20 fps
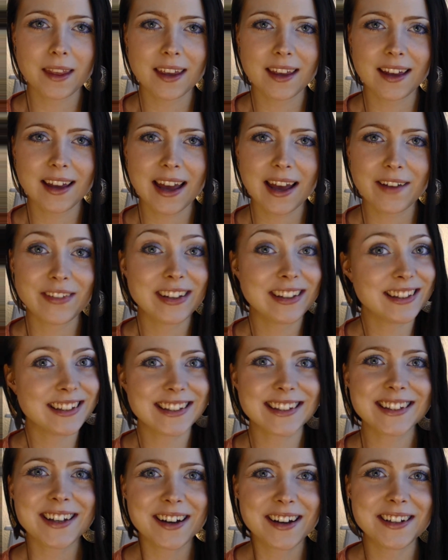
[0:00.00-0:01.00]
having this
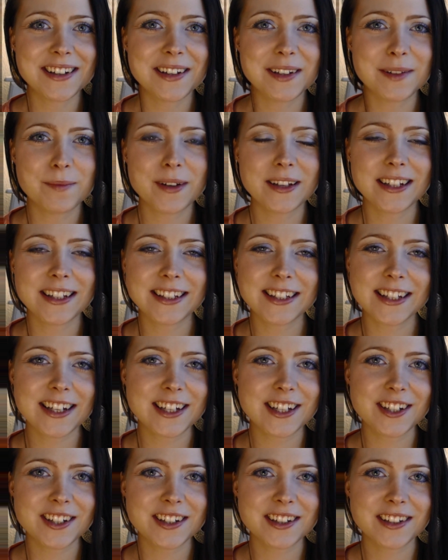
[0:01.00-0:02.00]
guided
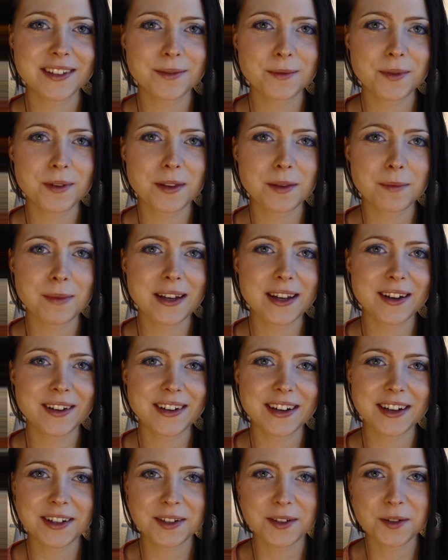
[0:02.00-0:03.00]
meditation with me on
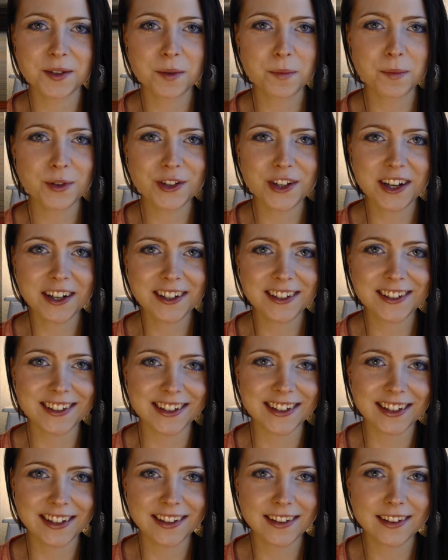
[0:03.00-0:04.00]
astral
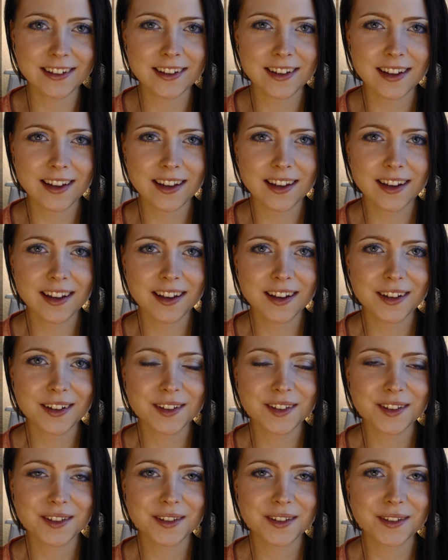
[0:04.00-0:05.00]
projecting.
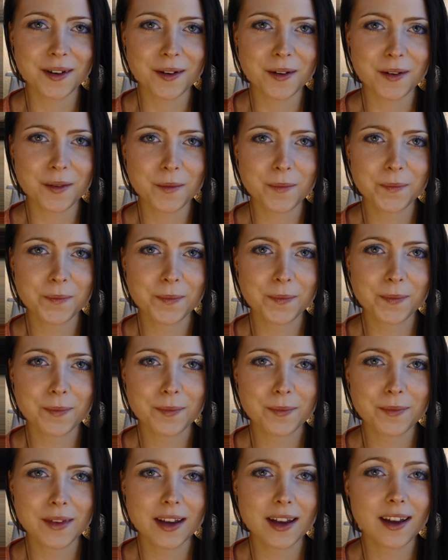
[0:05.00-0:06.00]
So
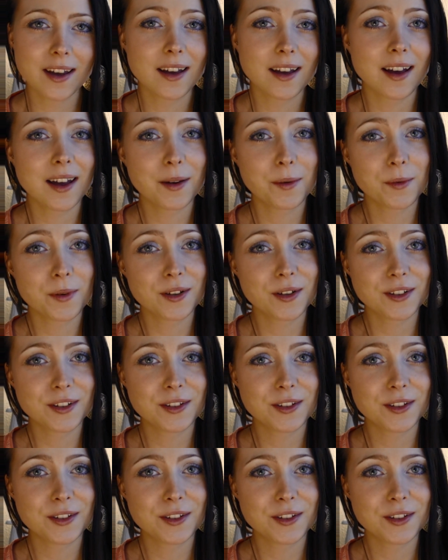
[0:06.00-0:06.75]
I want you